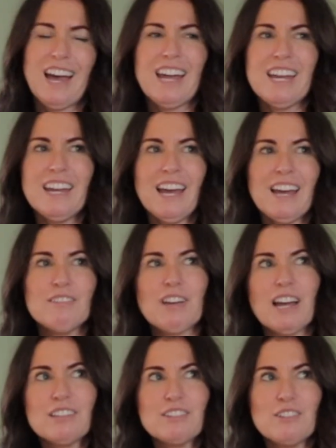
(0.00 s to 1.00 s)
I have
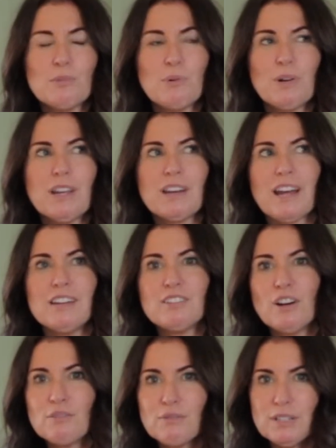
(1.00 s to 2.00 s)
gotten to the point I
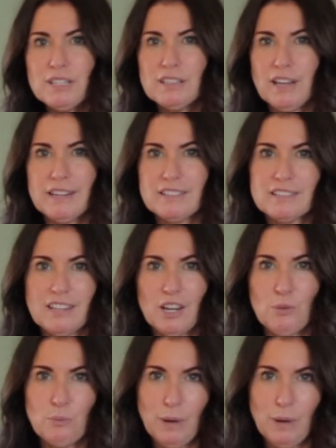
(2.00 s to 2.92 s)
don't really like to take